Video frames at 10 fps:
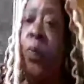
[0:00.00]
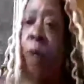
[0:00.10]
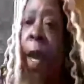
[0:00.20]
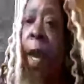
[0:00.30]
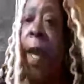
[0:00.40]

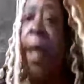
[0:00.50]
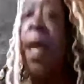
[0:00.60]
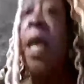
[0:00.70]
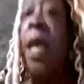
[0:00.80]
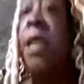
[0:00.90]
Okay,
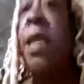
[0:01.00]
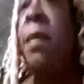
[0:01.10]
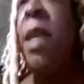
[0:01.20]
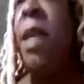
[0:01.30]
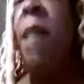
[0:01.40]
so
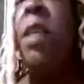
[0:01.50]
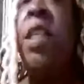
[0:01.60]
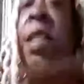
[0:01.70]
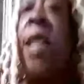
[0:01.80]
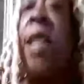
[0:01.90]
let me
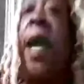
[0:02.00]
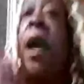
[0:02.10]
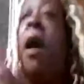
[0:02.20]
just like